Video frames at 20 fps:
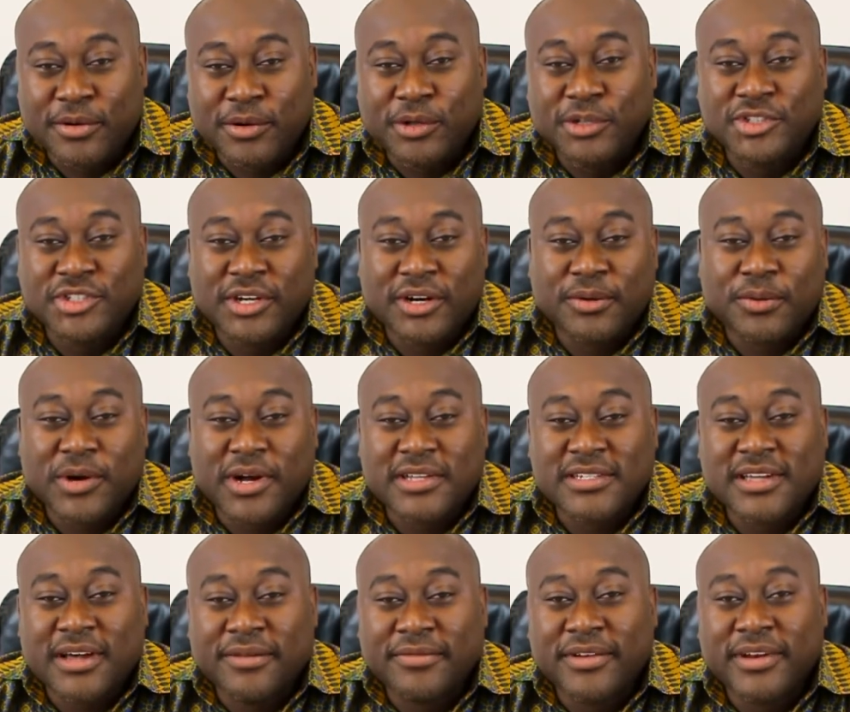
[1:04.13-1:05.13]
culture
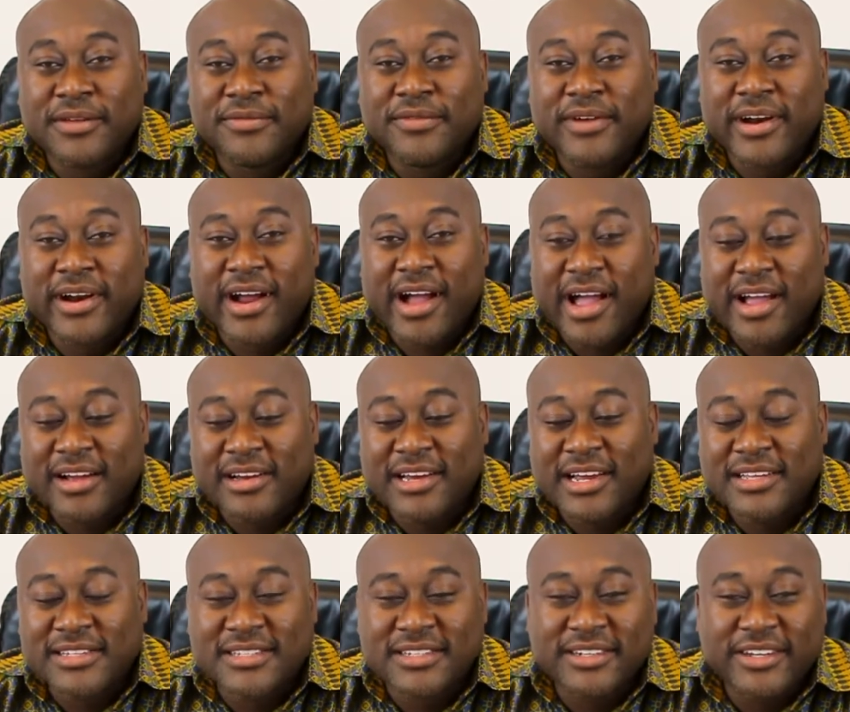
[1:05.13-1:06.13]
whilst having a very high
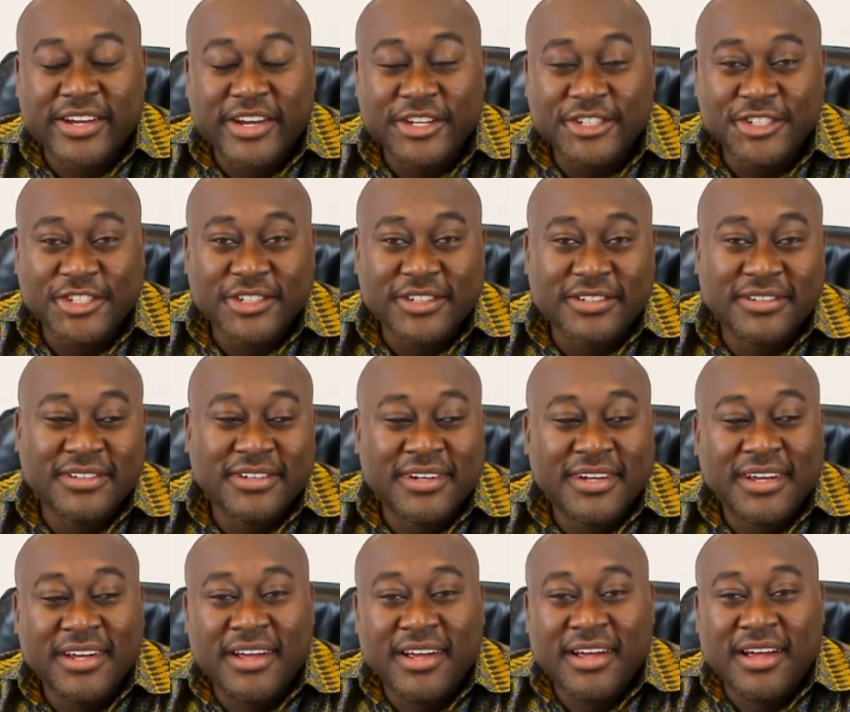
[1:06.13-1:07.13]
class education,
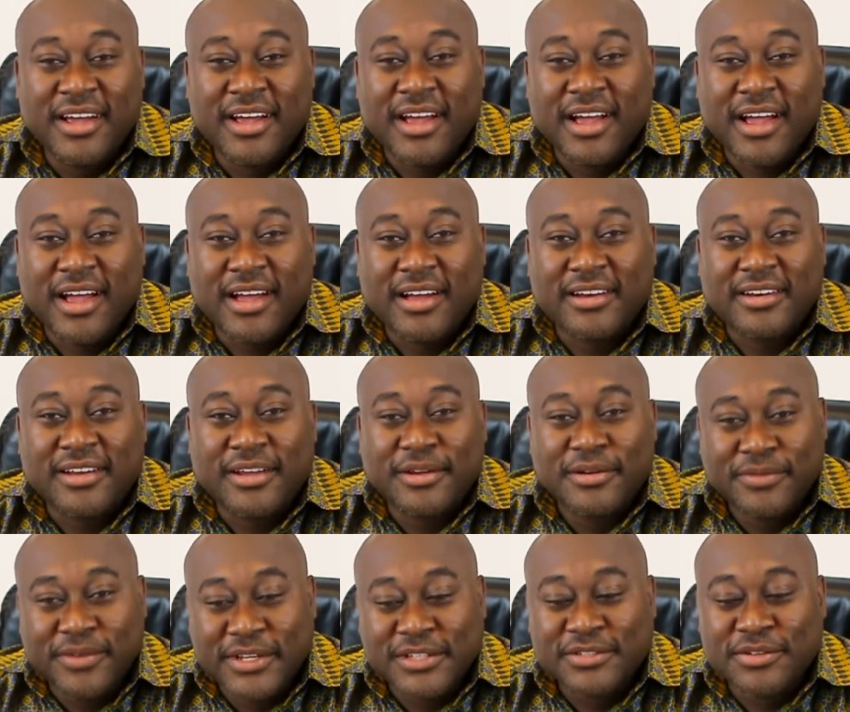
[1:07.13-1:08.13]
the
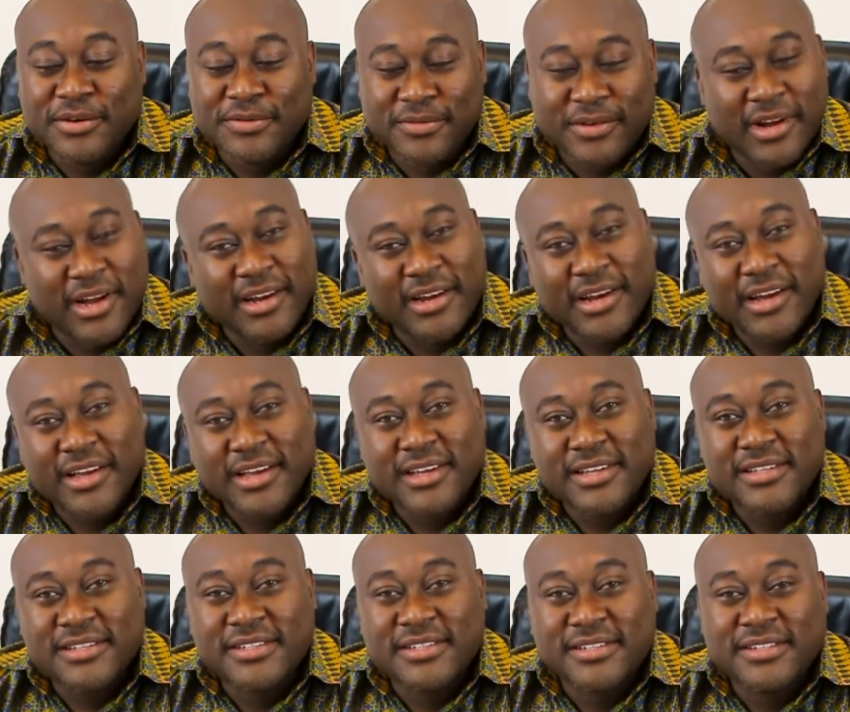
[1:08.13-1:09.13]
University of Ghana
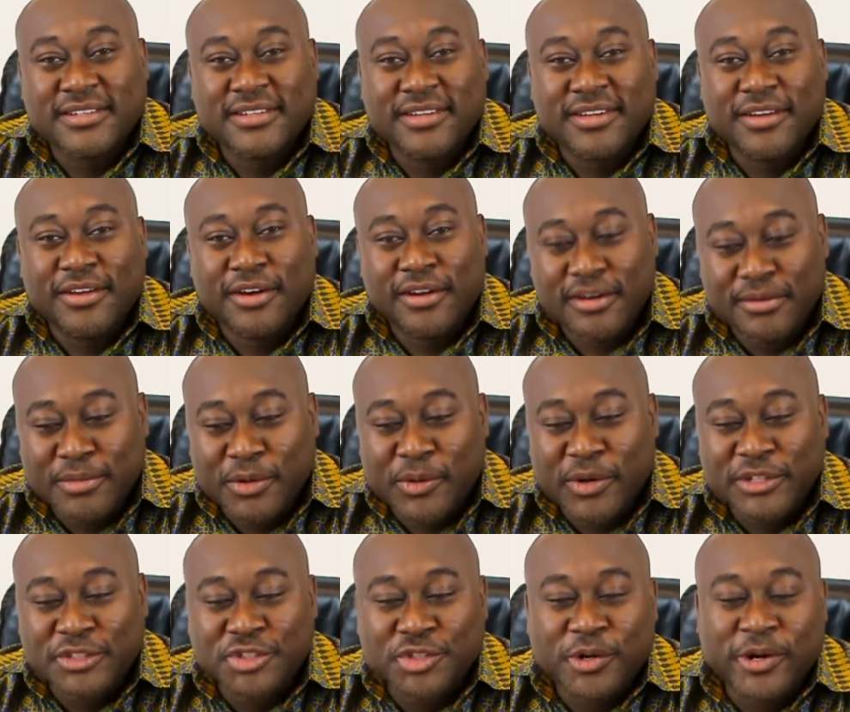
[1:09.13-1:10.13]
is your number
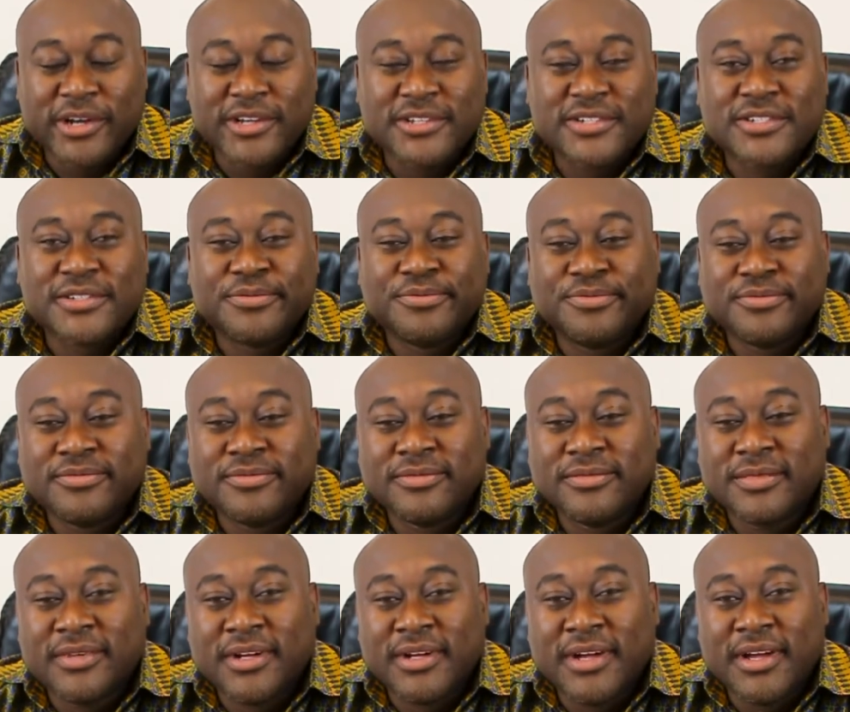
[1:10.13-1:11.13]
one choice.
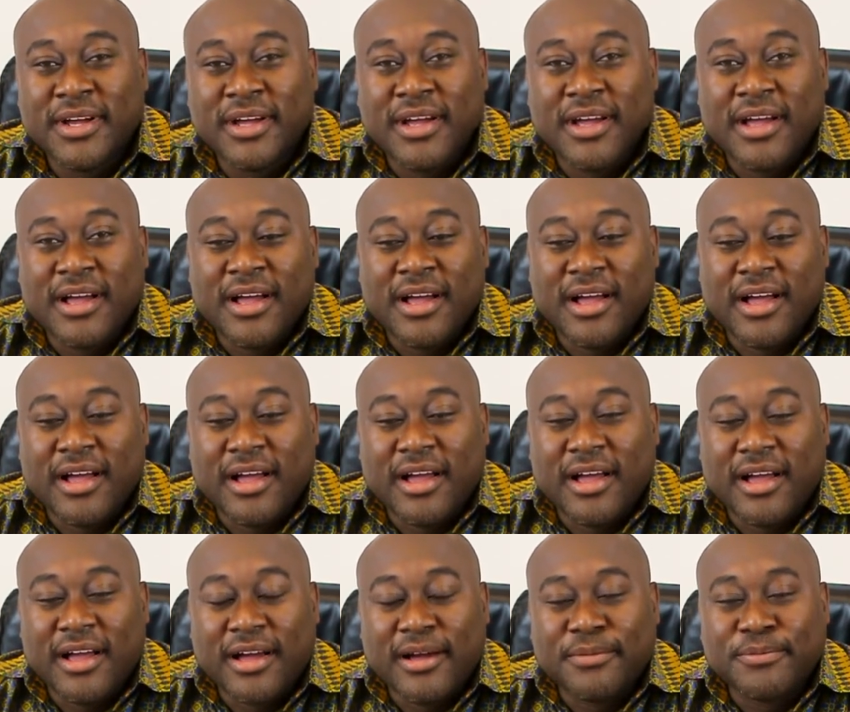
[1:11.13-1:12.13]

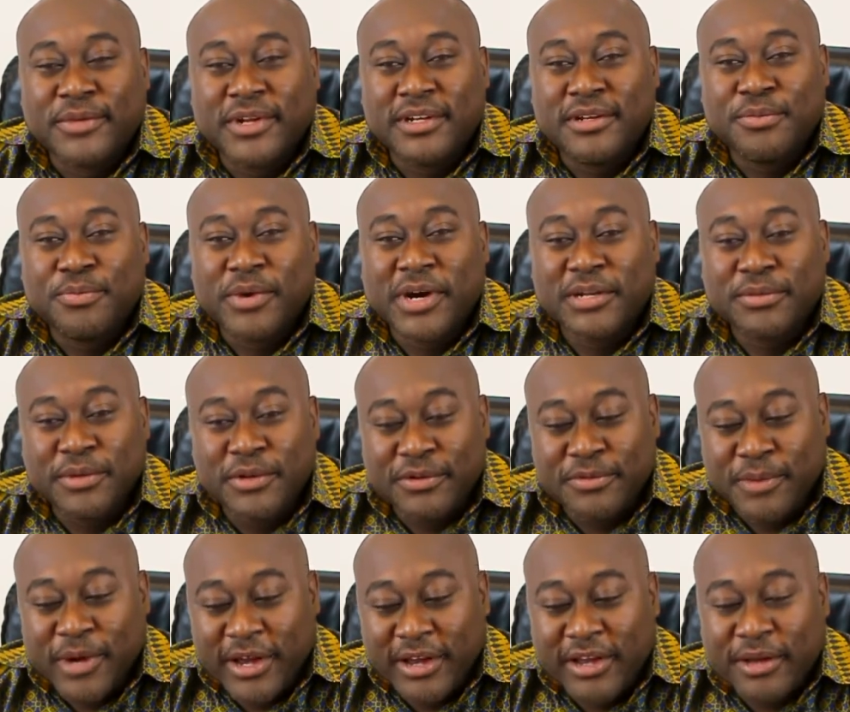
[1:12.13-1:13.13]
Um, the Department
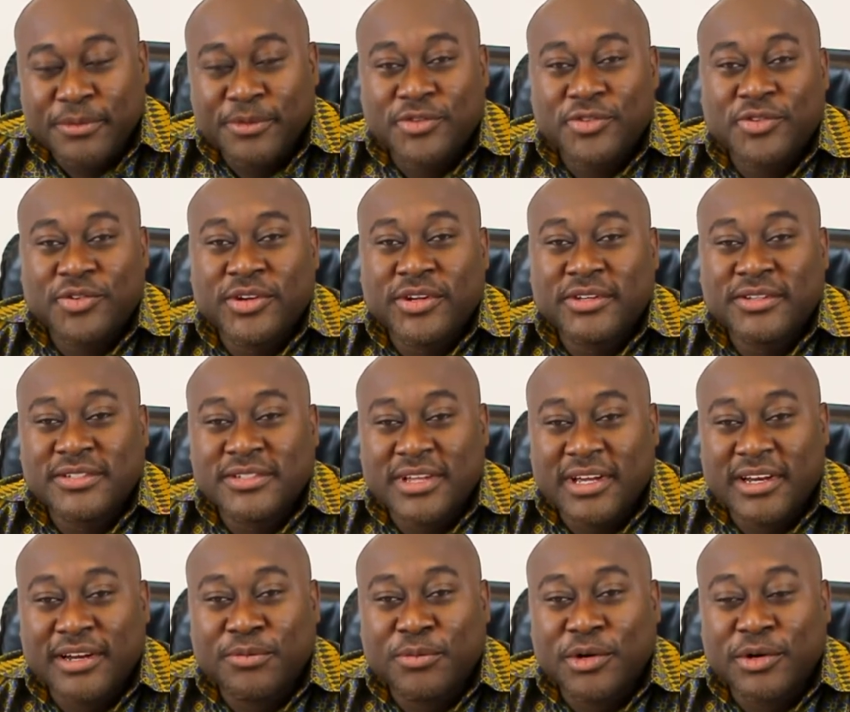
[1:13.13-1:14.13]
of Biochemistry,
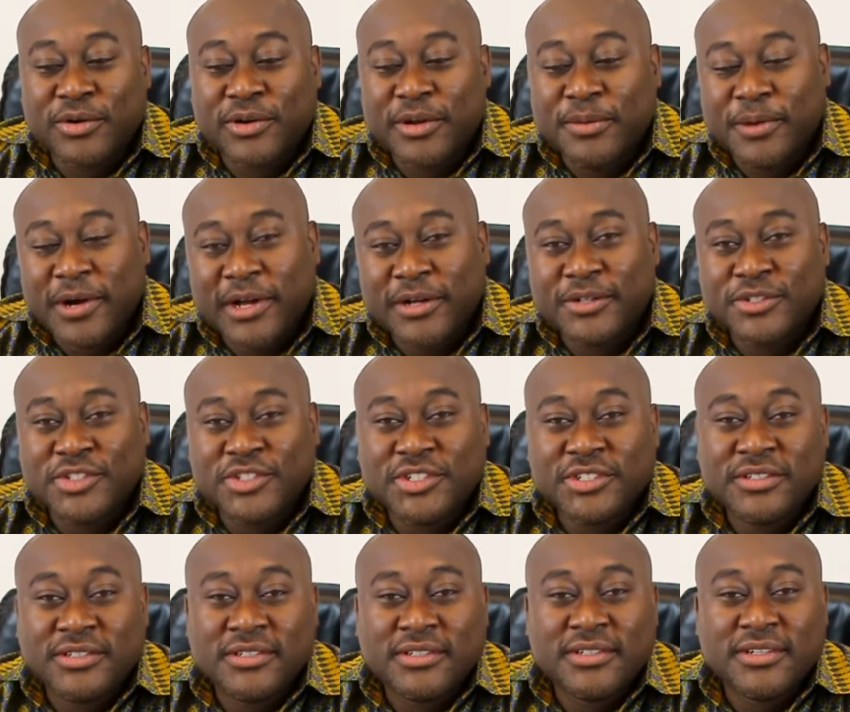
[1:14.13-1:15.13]
Cell and Molecular Biology,
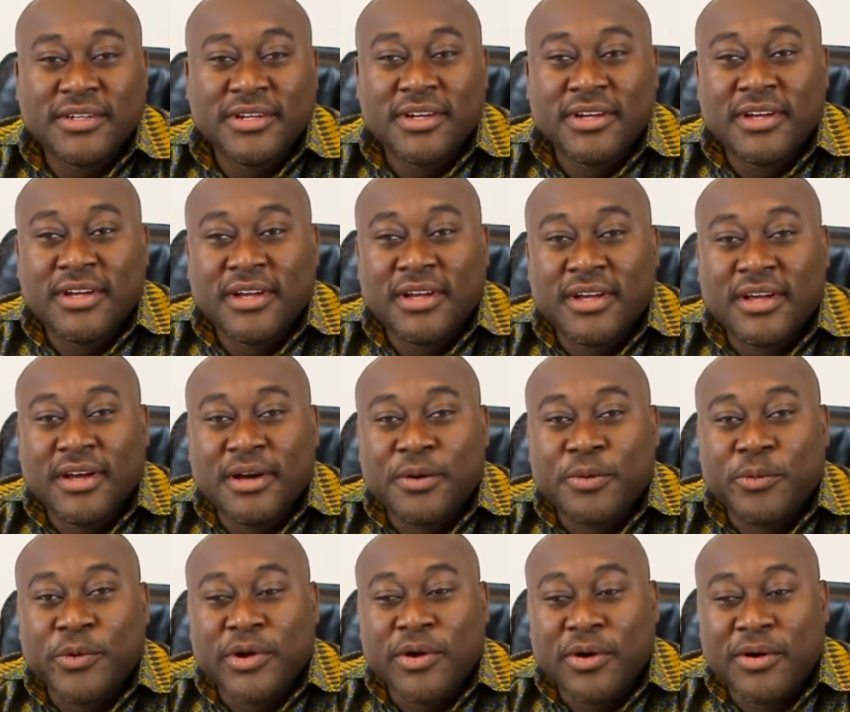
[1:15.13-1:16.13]

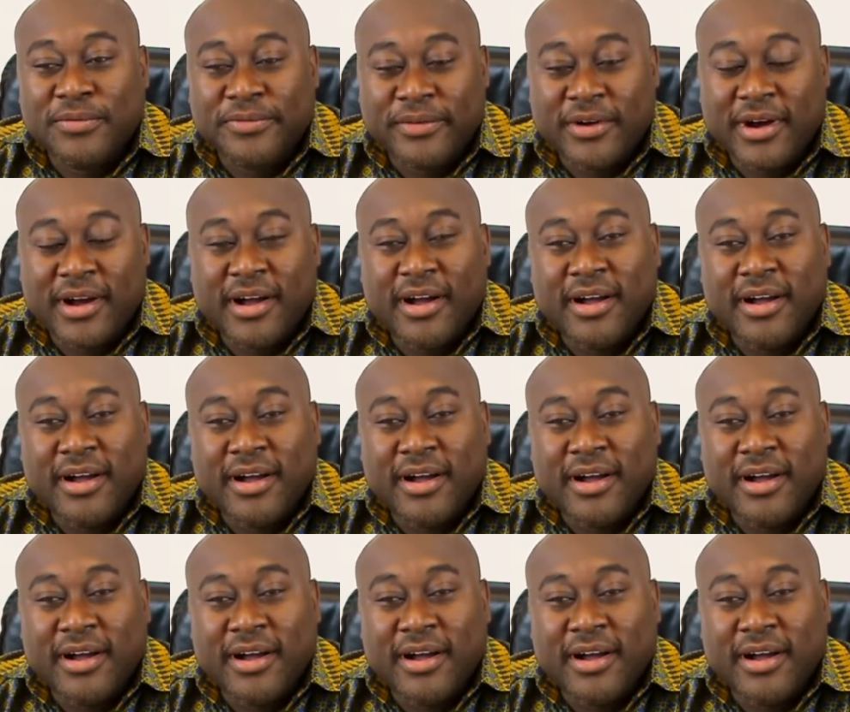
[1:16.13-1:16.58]
we offer